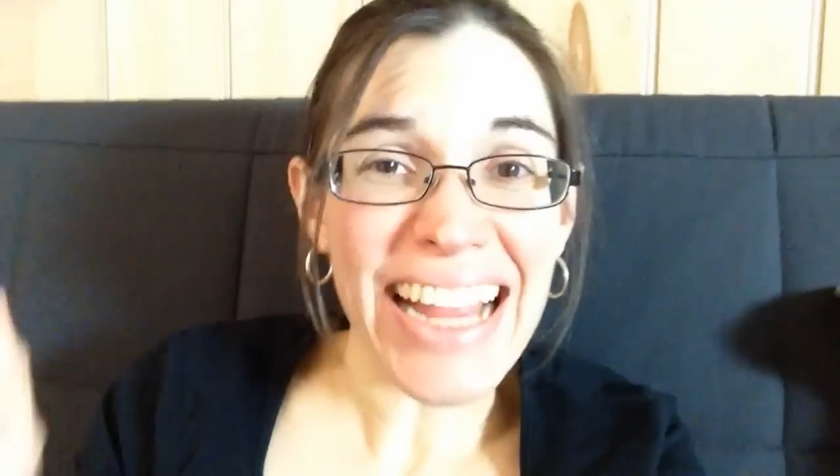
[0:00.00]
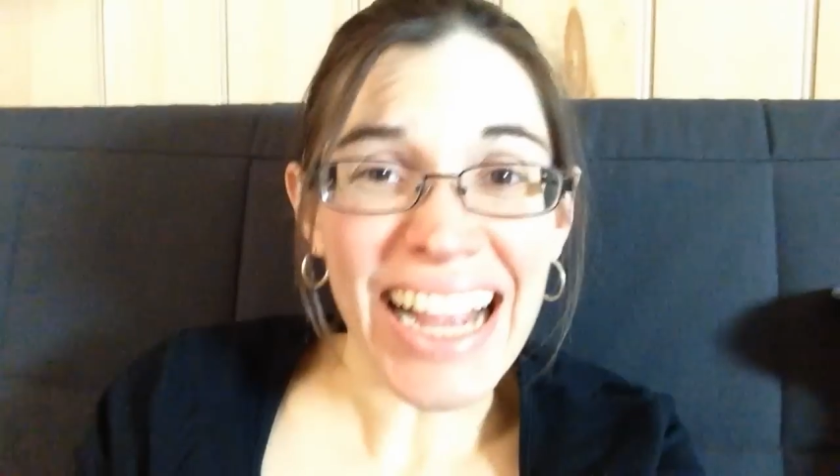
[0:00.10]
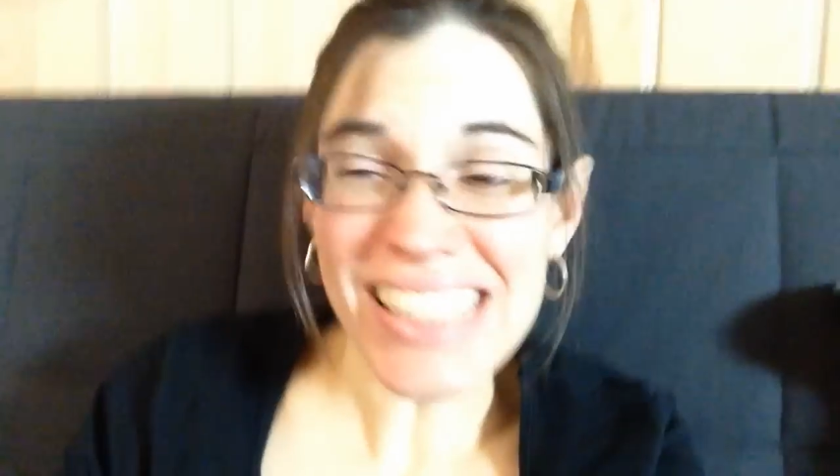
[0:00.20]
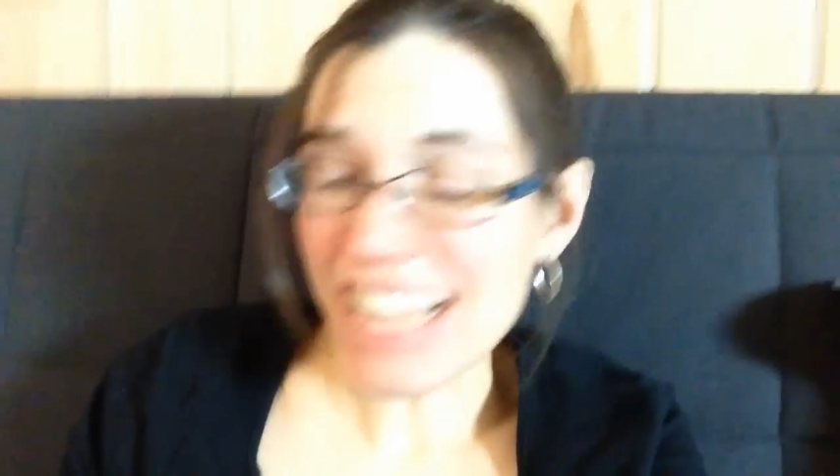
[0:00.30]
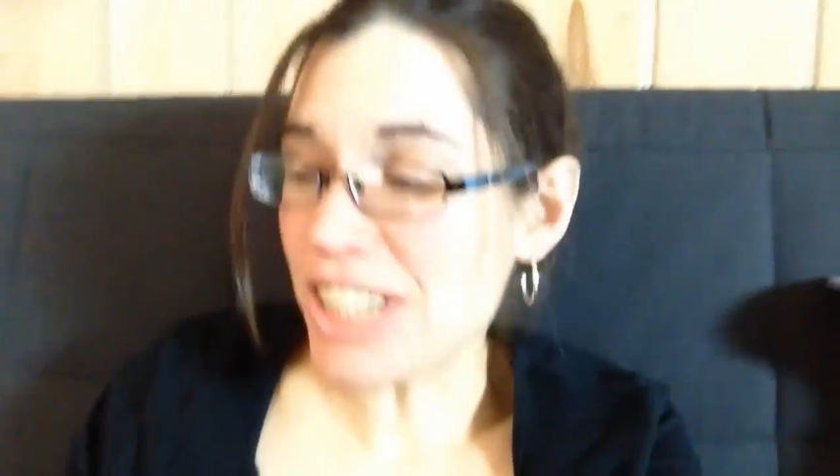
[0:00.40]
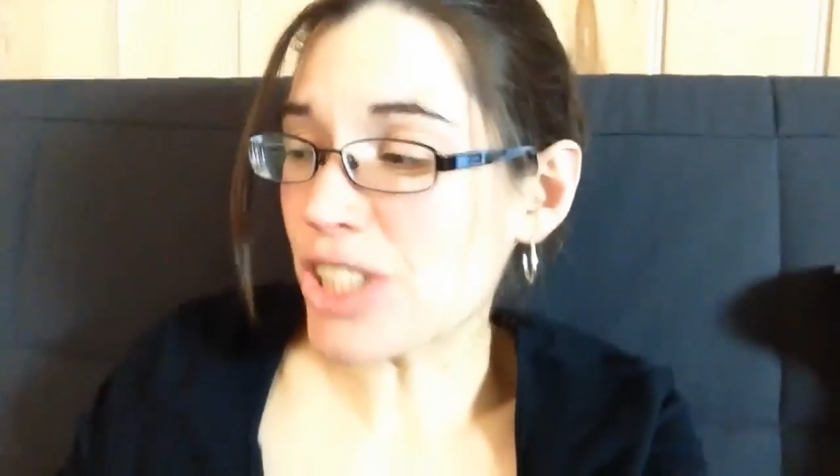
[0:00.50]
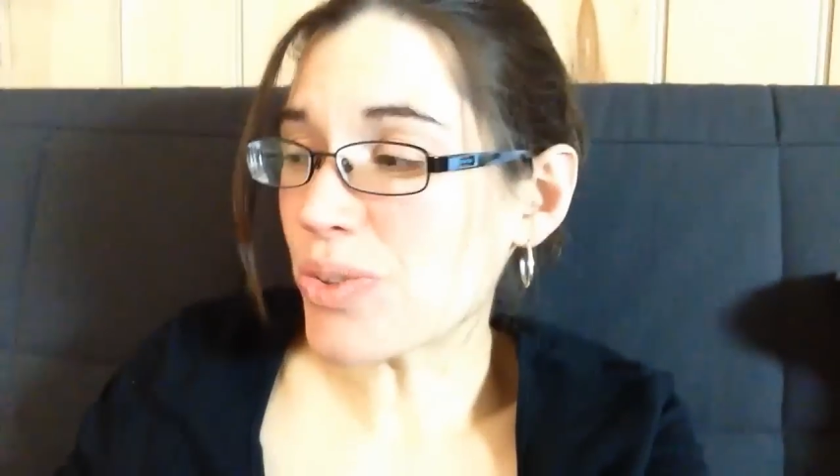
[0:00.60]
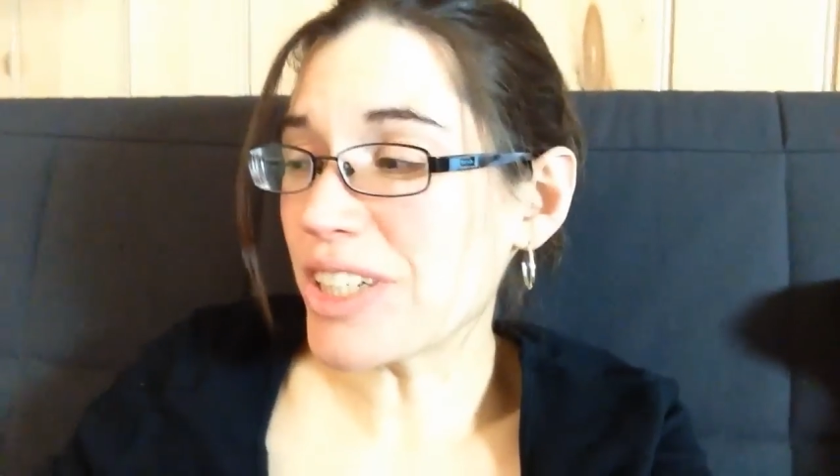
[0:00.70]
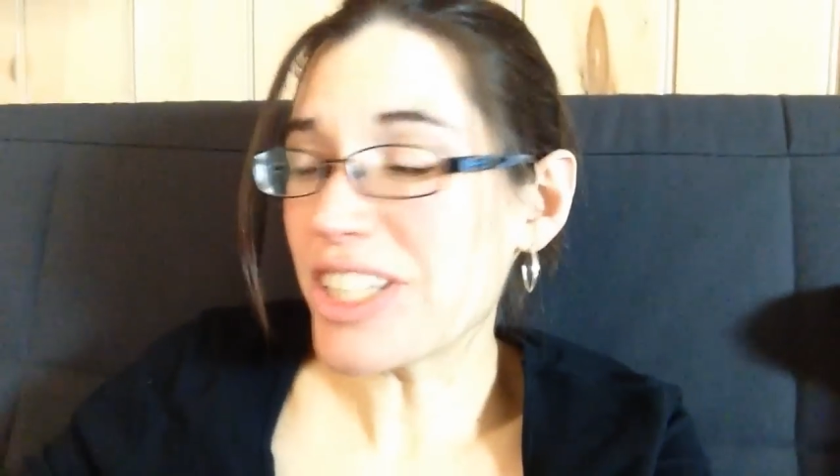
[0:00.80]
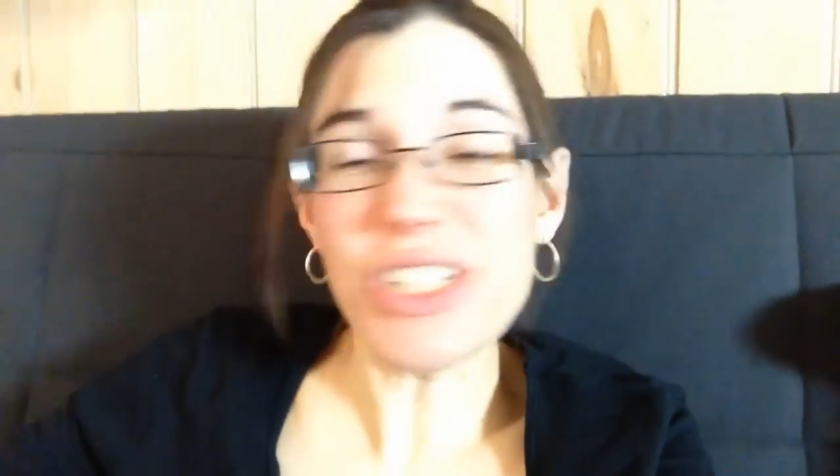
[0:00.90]
Hey guys, I just
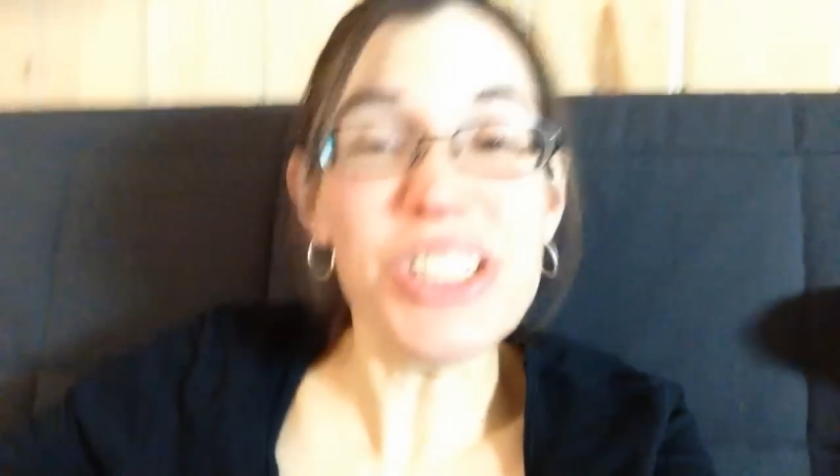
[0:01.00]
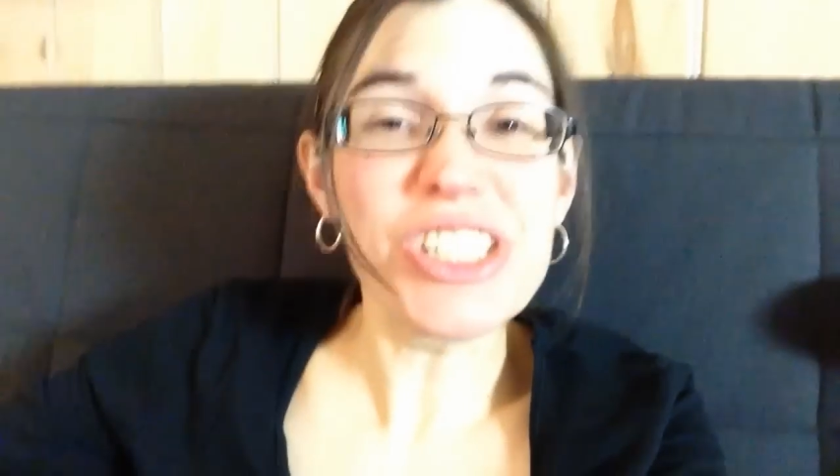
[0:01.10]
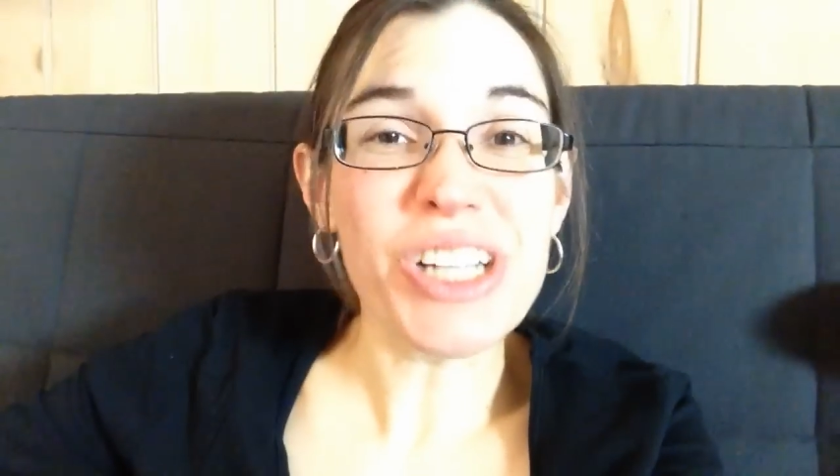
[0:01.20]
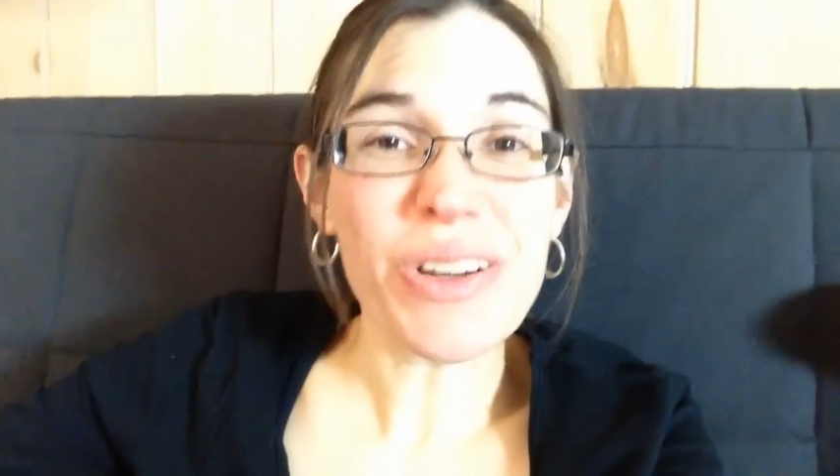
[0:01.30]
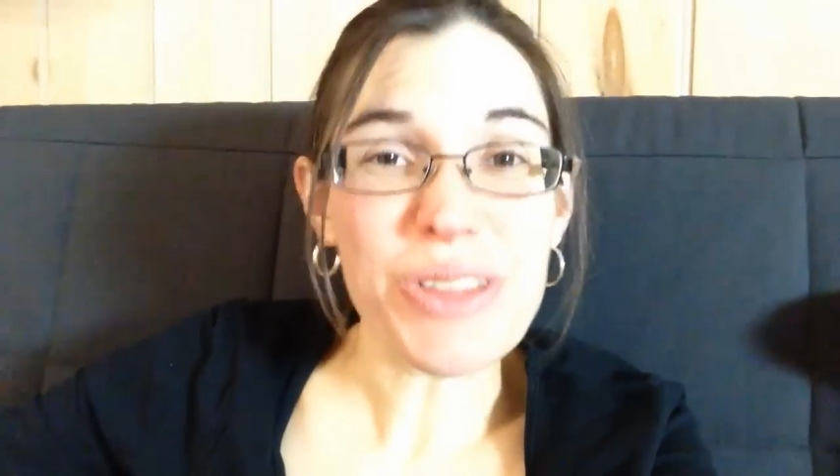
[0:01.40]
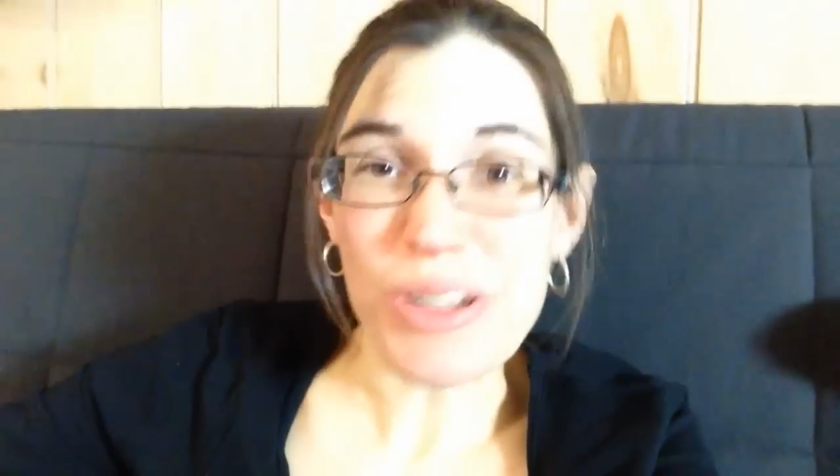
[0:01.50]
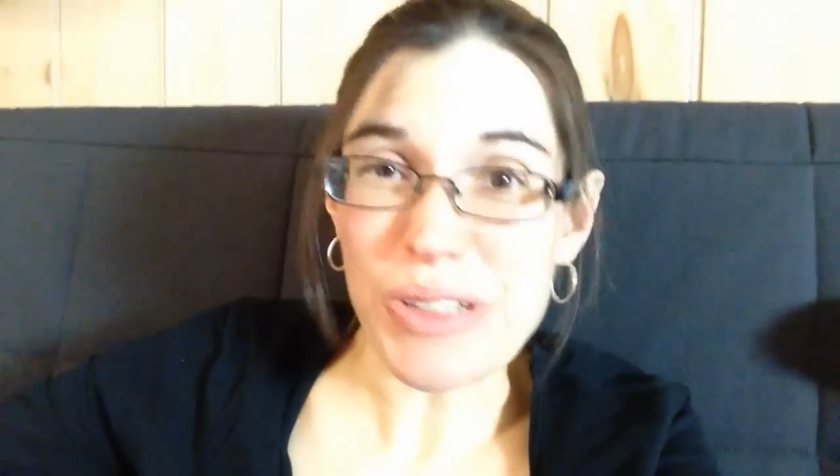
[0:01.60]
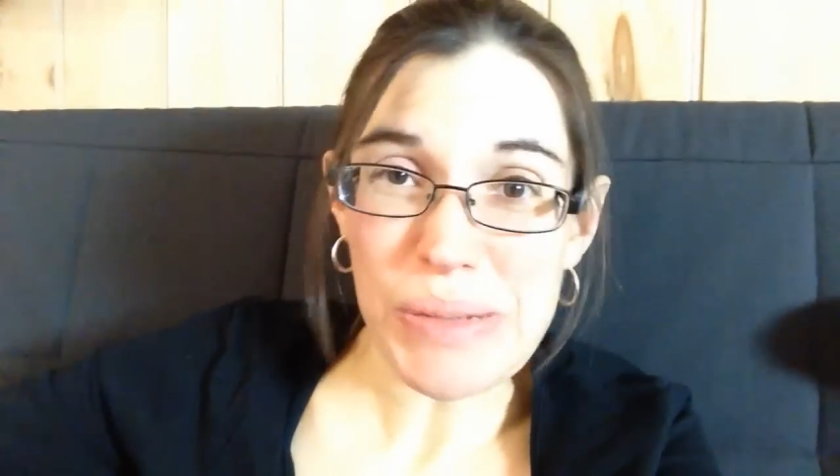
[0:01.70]
wanted to share with you